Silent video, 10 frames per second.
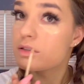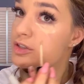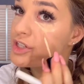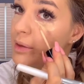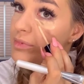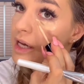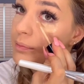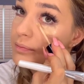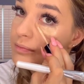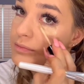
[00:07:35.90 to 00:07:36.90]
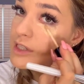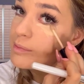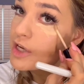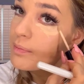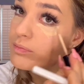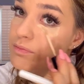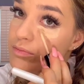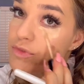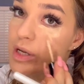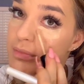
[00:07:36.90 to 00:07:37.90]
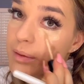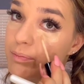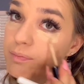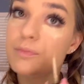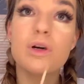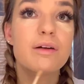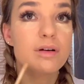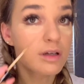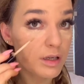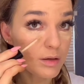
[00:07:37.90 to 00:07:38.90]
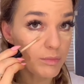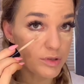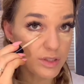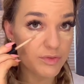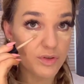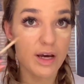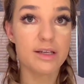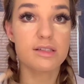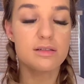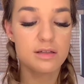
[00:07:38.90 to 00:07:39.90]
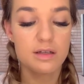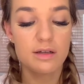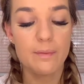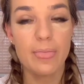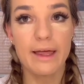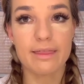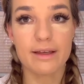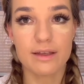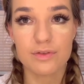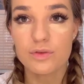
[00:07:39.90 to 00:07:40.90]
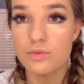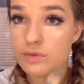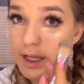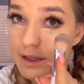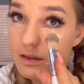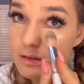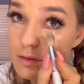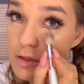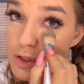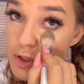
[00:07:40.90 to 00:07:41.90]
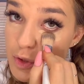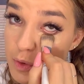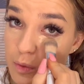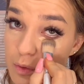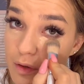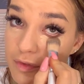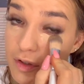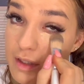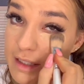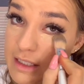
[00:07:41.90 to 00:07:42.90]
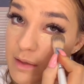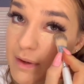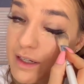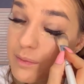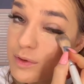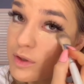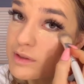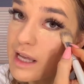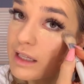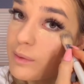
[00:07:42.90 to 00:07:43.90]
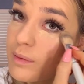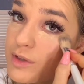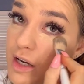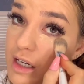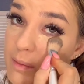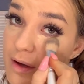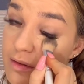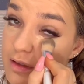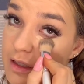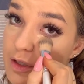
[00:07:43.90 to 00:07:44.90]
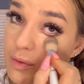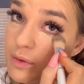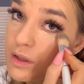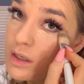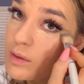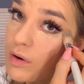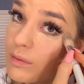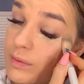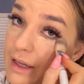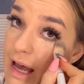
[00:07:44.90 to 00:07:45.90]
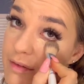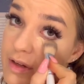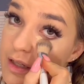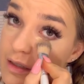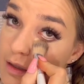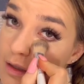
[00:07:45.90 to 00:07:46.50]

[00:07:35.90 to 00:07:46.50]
Shape Tape, Tape Shape, Shape Tape, whatever. Most of you guys, I think if you like do, or if you're like into makeup, you know exactly what I'm talking about, and you probably have it.